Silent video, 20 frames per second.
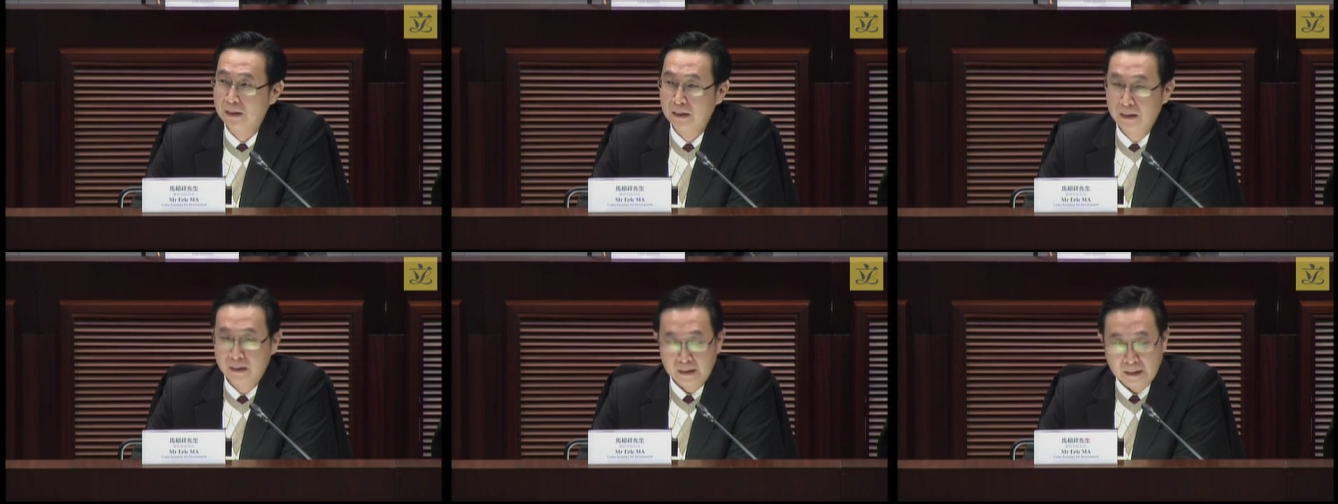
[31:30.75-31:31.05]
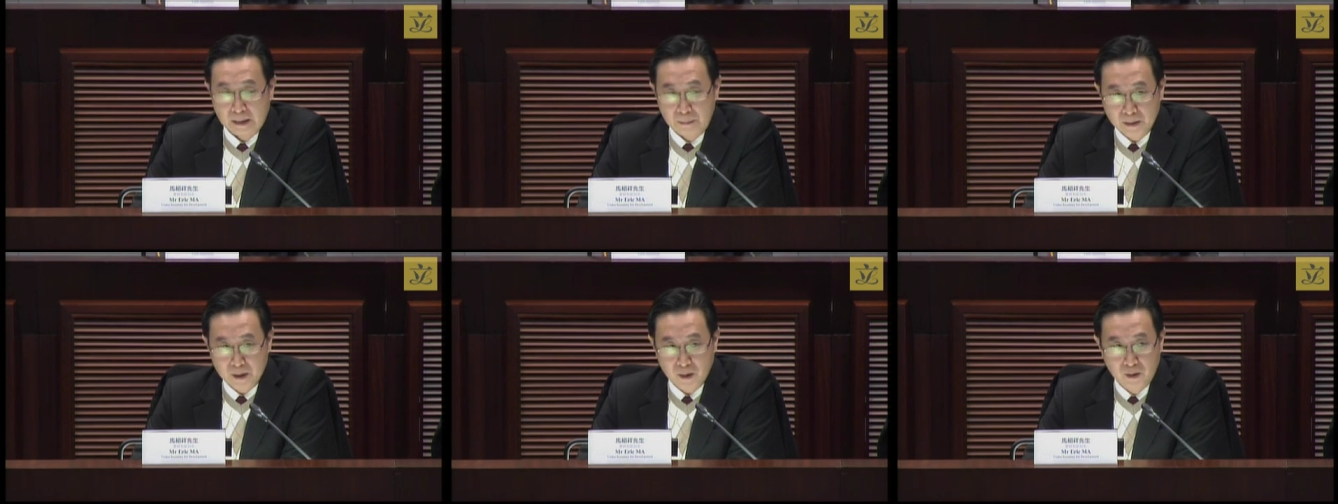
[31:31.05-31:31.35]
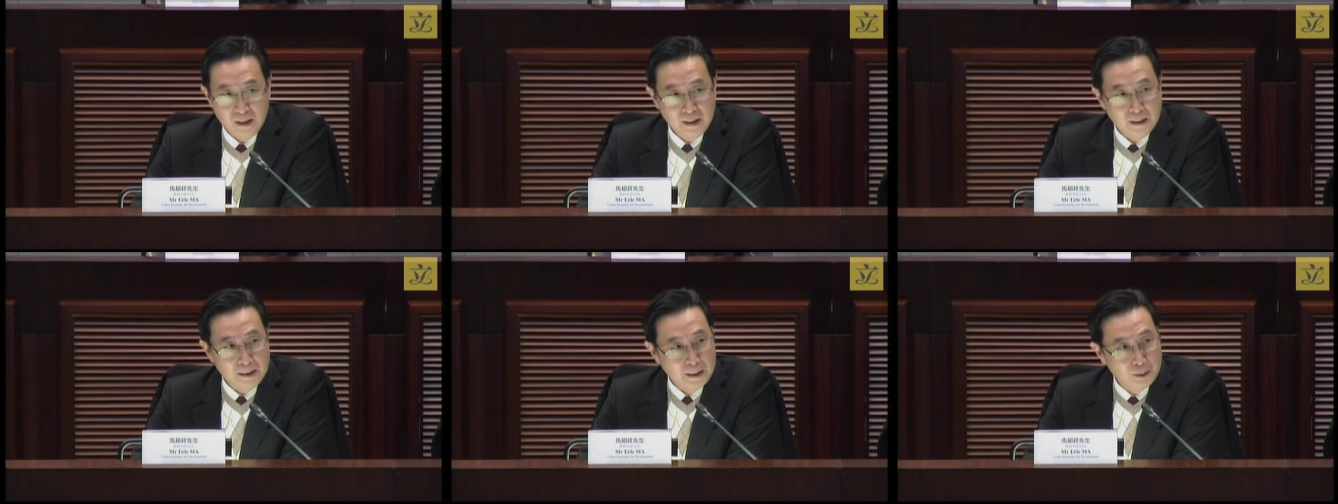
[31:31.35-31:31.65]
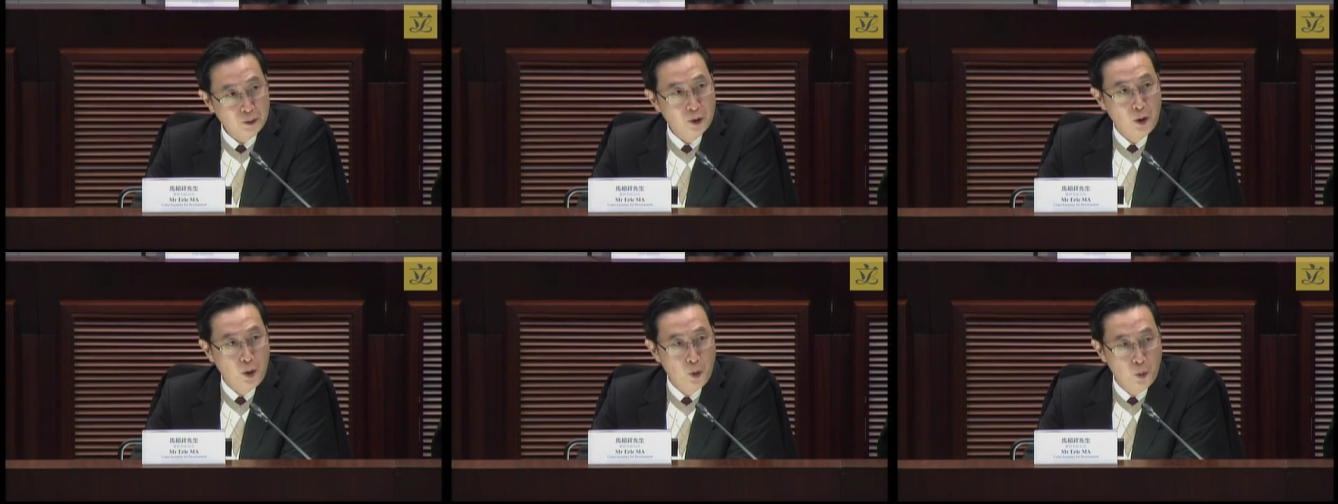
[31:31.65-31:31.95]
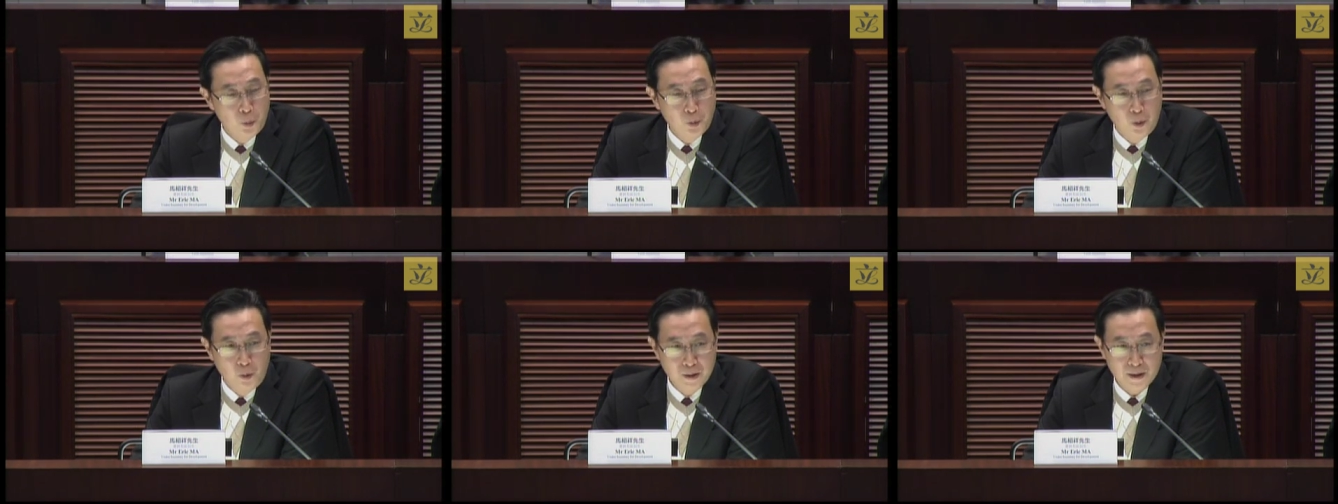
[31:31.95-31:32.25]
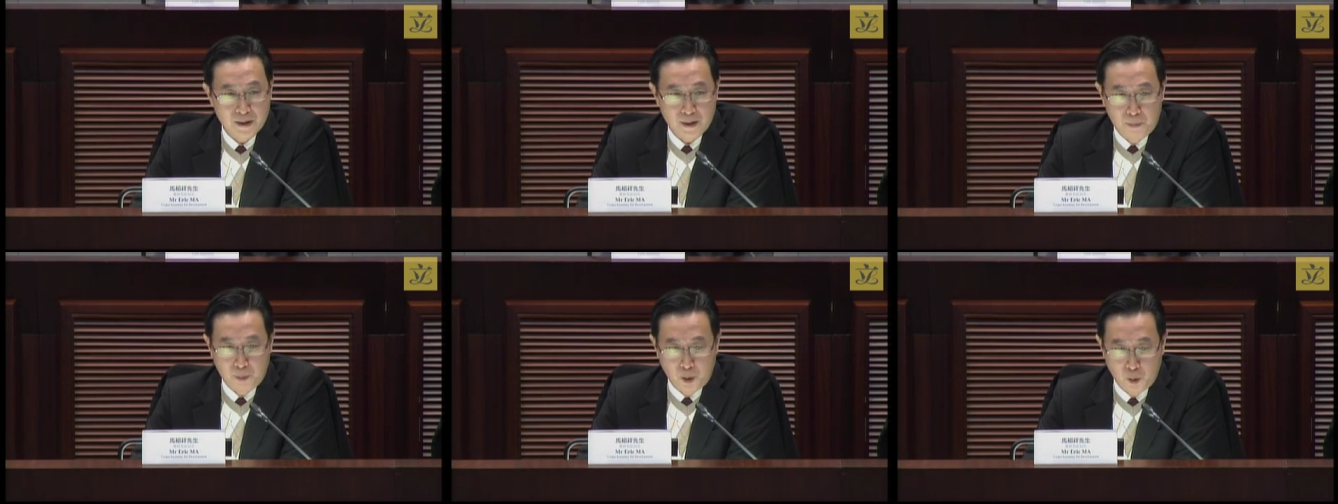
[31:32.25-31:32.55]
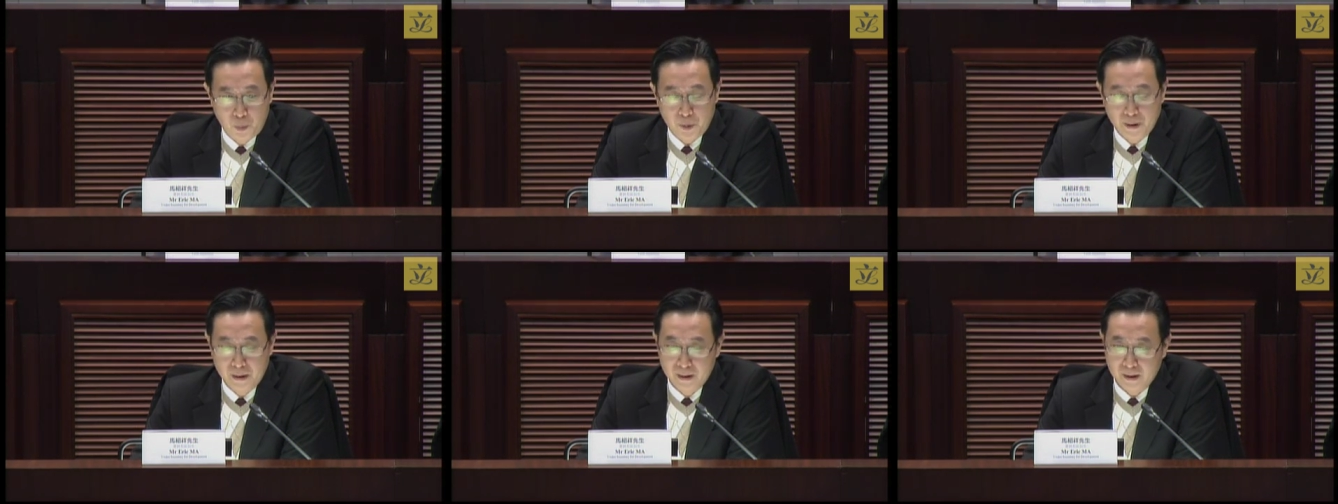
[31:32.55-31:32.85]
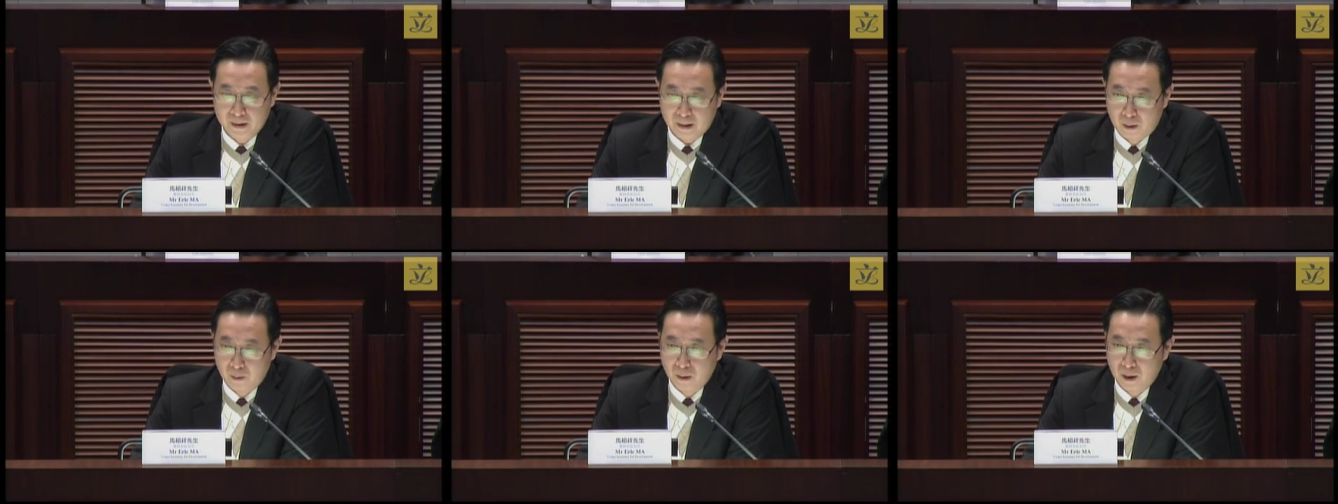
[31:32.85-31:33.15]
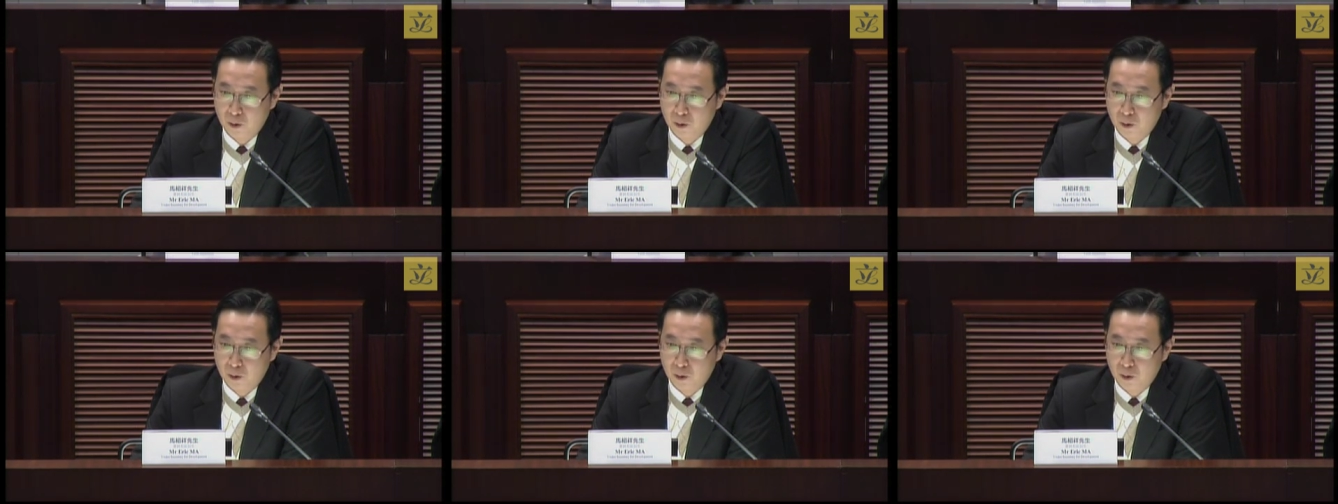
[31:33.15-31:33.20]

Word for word: so they have uh, used up